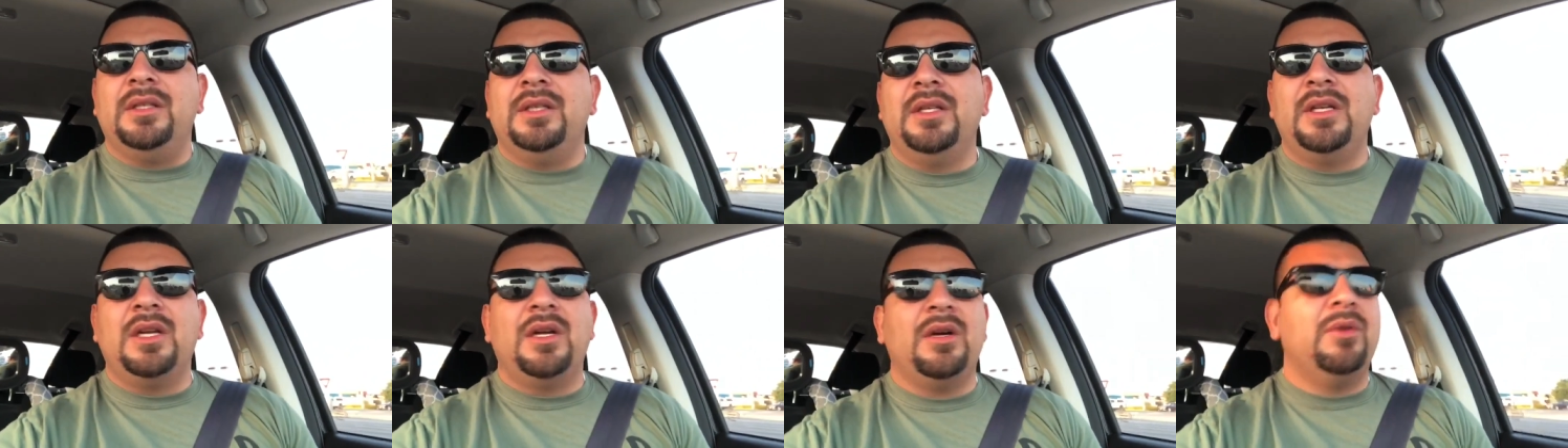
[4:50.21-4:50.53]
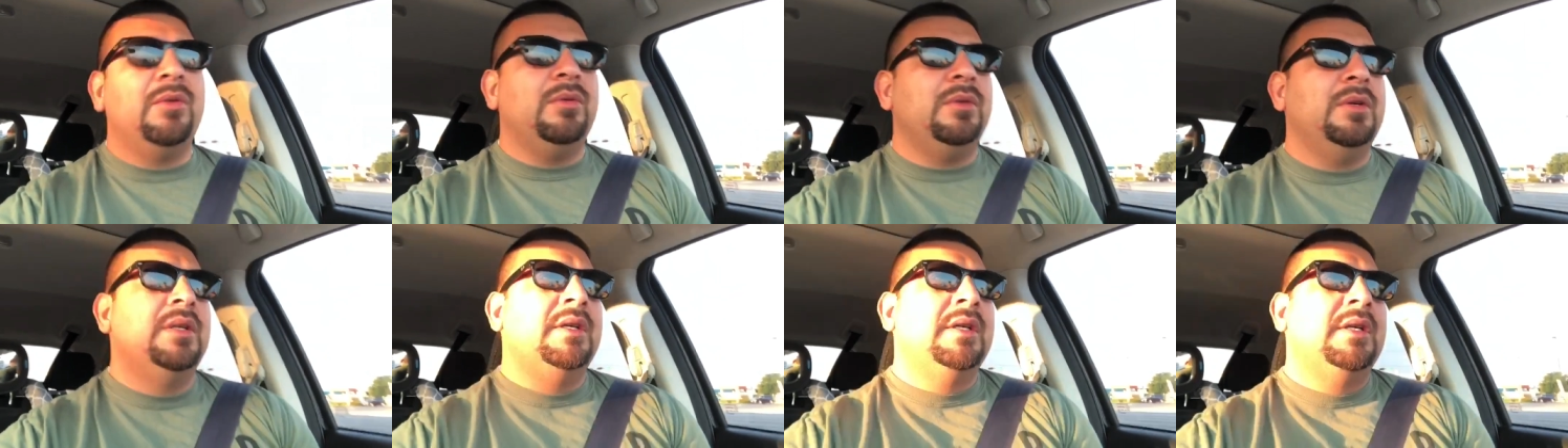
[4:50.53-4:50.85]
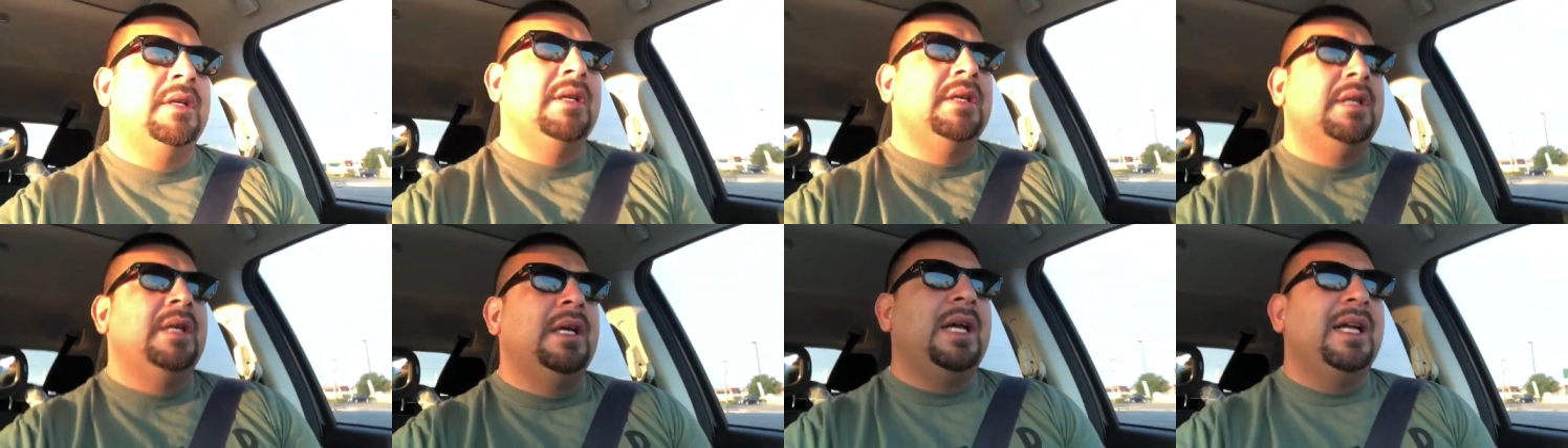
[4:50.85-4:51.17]
You know,
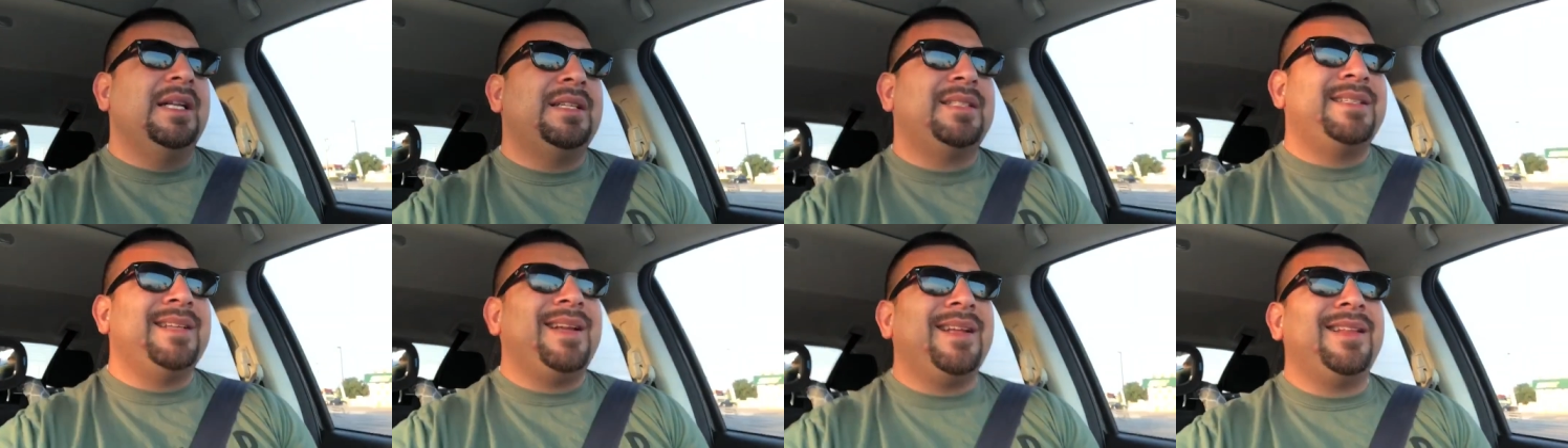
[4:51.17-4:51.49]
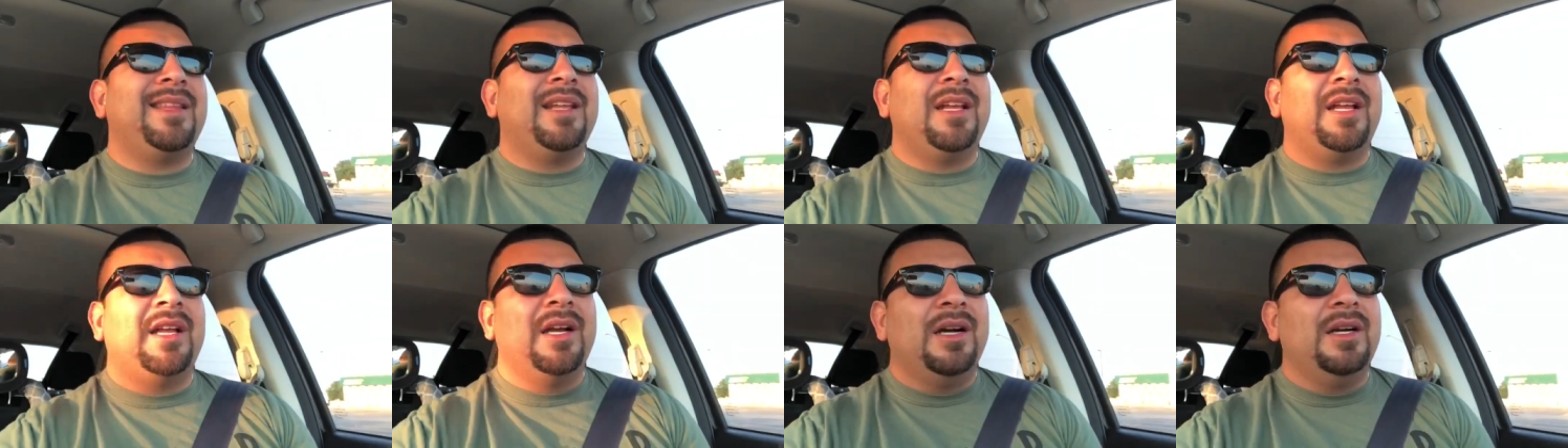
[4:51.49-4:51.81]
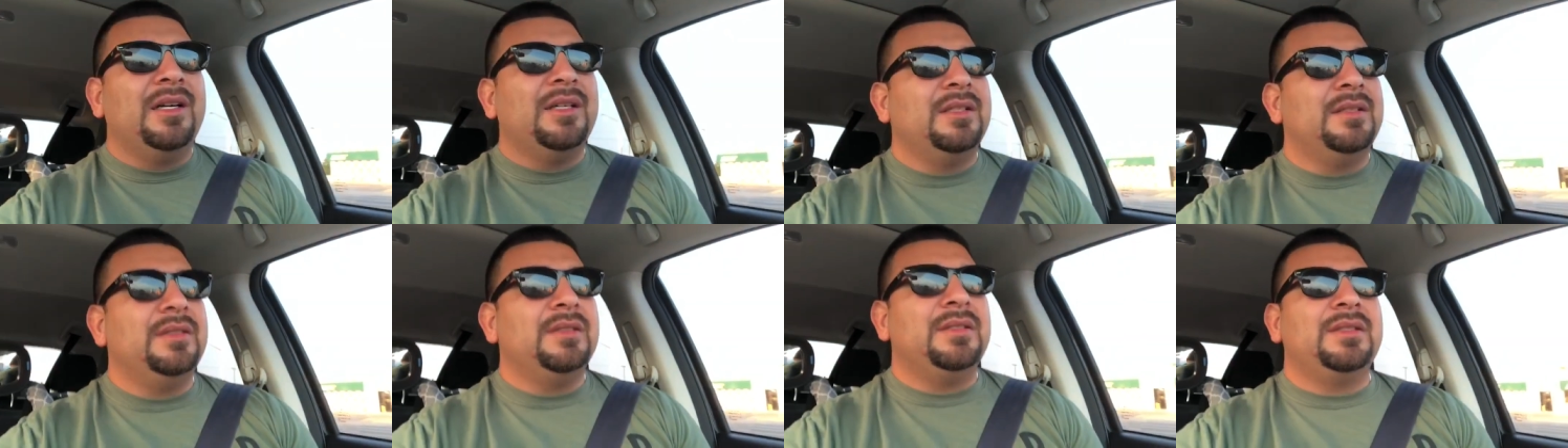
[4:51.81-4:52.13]
it's not the
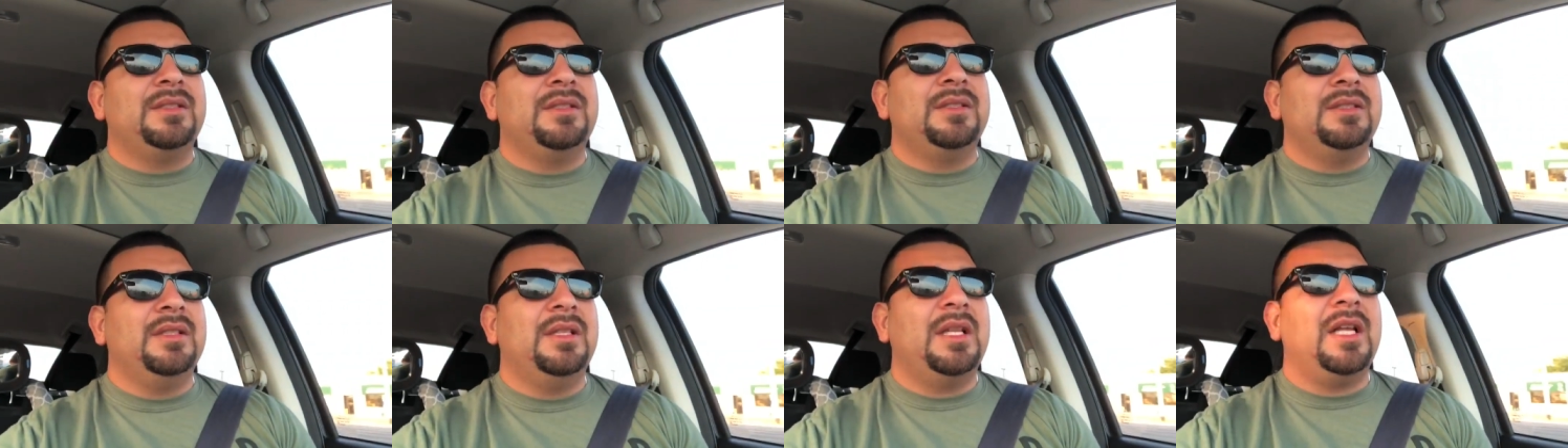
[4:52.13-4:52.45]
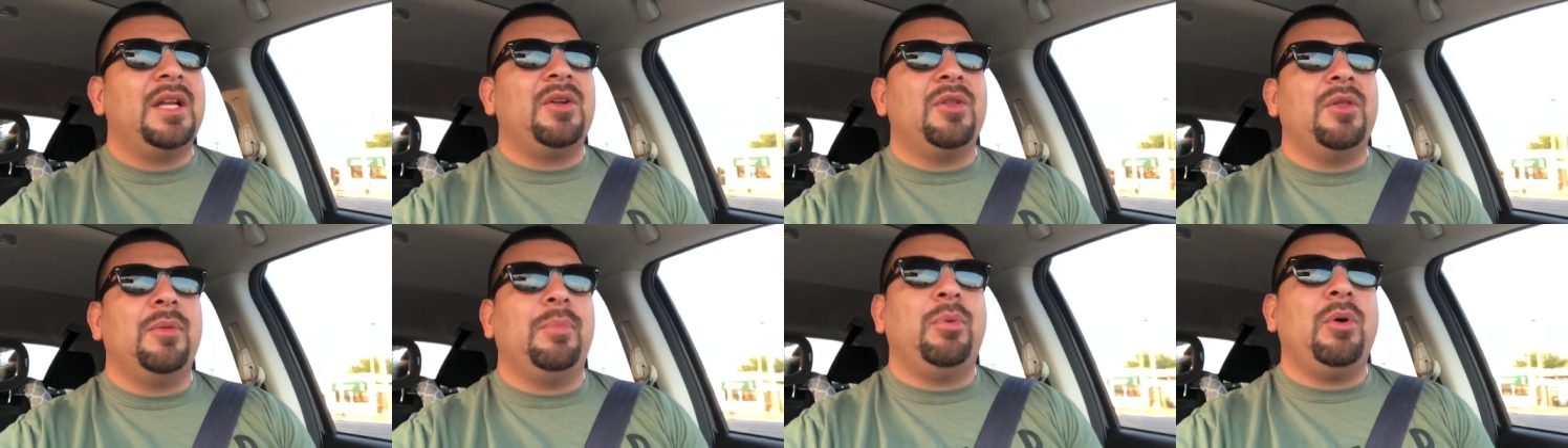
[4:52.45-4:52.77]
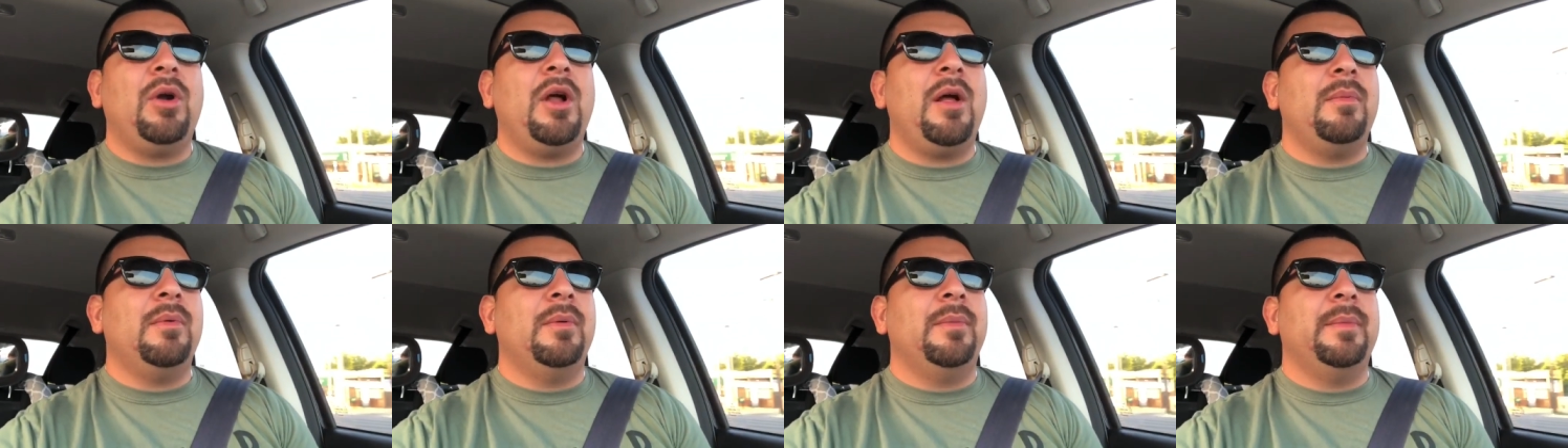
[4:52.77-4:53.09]
guns that are the
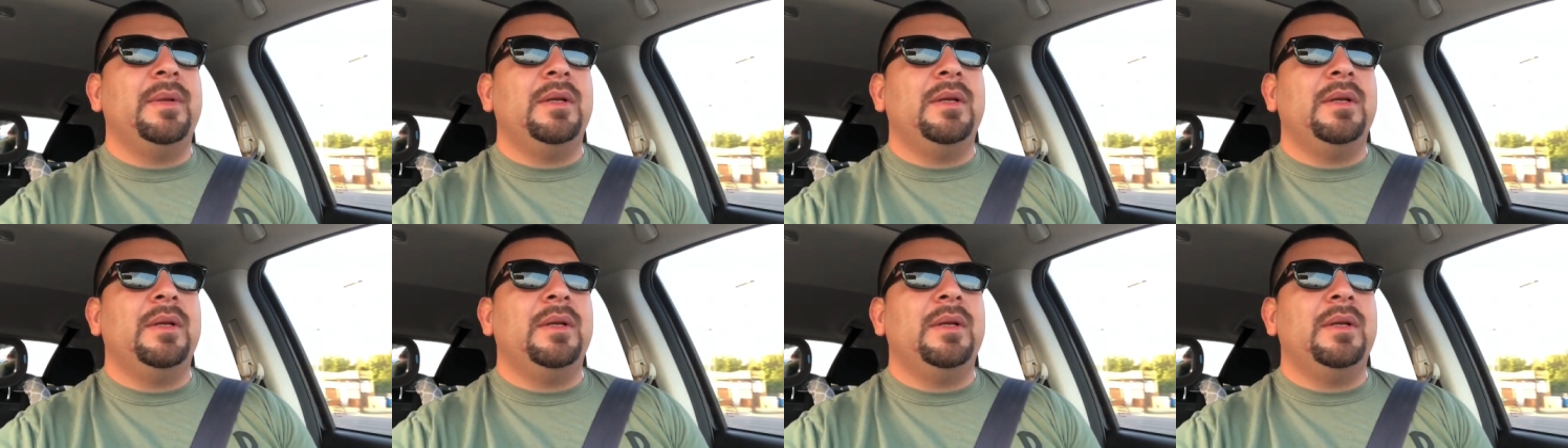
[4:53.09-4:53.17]
problem,